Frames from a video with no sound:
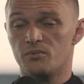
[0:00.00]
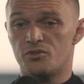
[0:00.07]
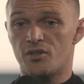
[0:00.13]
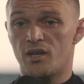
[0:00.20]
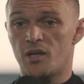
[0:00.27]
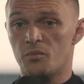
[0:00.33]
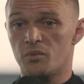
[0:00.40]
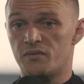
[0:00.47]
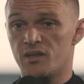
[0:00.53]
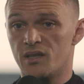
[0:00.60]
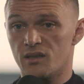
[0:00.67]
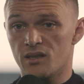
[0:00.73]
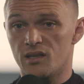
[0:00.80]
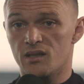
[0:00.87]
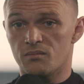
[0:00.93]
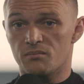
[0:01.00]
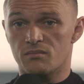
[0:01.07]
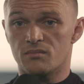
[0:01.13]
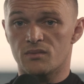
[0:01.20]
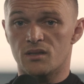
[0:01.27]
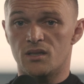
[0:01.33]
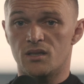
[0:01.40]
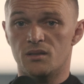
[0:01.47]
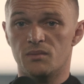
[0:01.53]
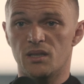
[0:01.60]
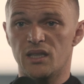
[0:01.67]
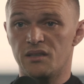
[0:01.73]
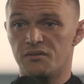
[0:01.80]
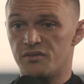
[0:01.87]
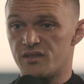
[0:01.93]
training with the
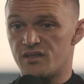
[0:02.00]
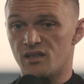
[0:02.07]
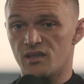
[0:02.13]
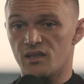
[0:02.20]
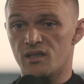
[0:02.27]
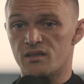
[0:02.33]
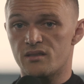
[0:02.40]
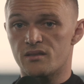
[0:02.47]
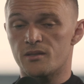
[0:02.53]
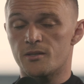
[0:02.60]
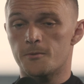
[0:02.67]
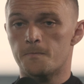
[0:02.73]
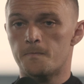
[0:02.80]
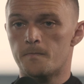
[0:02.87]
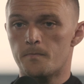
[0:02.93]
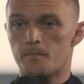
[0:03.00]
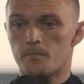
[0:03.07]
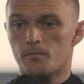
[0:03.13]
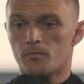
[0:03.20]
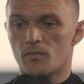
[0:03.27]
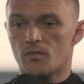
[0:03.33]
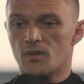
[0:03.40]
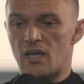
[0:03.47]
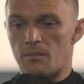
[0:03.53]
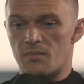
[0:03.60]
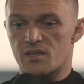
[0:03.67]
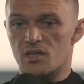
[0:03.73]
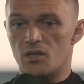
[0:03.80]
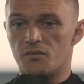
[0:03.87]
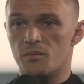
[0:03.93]
elite facilities, and
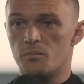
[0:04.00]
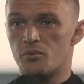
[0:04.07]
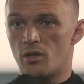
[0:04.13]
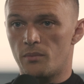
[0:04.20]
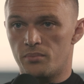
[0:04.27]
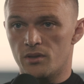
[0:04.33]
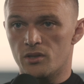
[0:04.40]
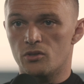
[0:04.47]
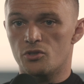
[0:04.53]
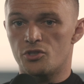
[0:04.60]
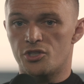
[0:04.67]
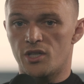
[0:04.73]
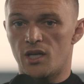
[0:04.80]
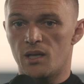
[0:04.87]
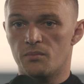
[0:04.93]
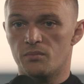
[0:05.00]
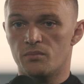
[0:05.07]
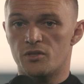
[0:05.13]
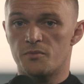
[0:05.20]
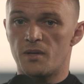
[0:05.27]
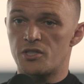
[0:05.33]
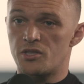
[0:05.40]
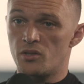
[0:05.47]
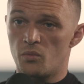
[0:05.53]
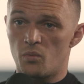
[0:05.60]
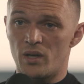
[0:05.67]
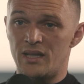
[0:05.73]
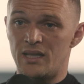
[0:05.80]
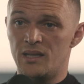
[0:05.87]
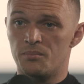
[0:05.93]
get myself in proper good shape, especially
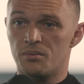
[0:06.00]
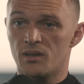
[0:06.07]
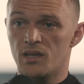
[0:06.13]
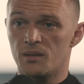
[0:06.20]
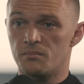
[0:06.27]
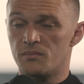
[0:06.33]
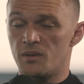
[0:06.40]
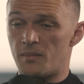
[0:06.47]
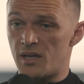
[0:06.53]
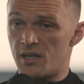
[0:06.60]
the way he played, the